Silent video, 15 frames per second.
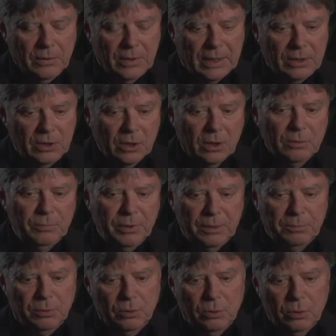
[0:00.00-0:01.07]
that young
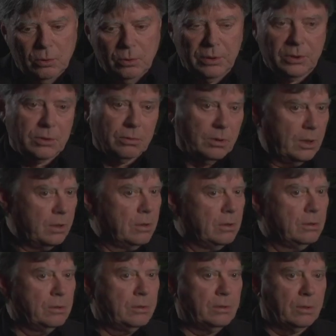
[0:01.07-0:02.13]
people who in
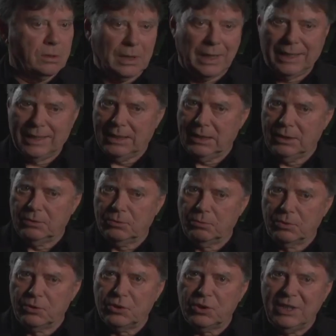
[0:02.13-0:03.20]
traditional societies
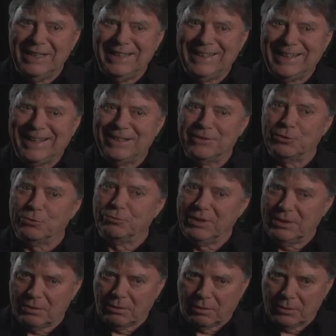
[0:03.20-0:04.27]
were seen as a
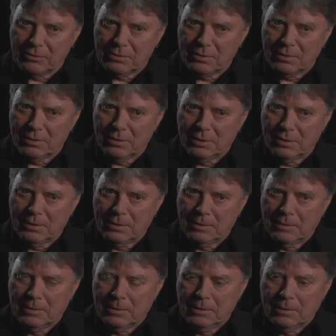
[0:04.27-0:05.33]
resource,
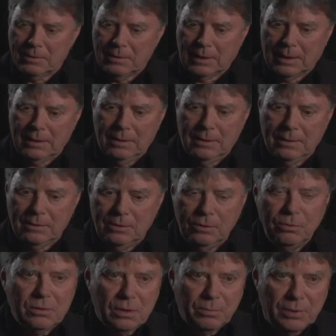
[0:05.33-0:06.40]
the idea
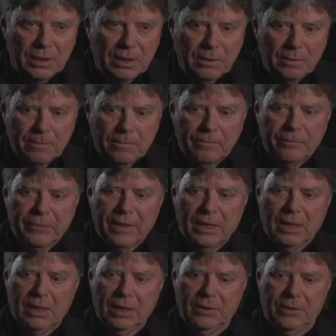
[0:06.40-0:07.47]
used to be
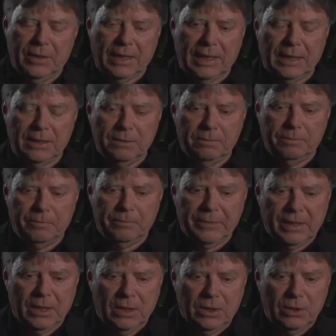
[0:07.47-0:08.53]
that
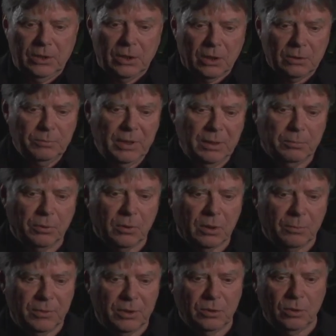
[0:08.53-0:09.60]
young people
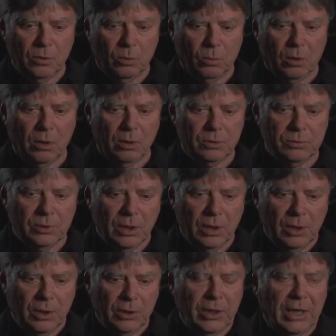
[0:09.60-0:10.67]
come into the world
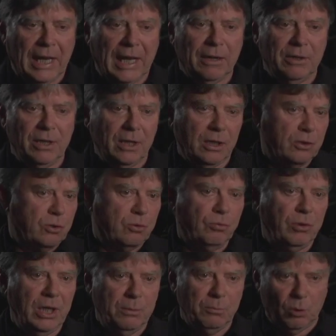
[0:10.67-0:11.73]
carrying a
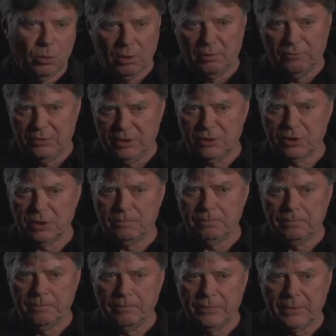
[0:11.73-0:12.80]
dream or a vision
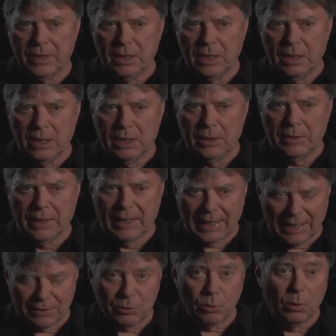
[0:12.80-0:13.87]
that
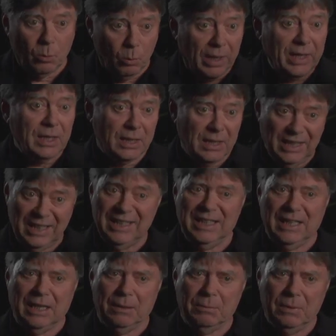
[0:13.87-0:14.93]
has to awaken
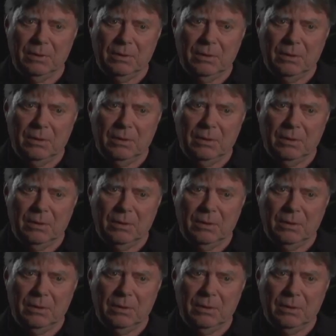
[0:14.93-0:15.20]
in them.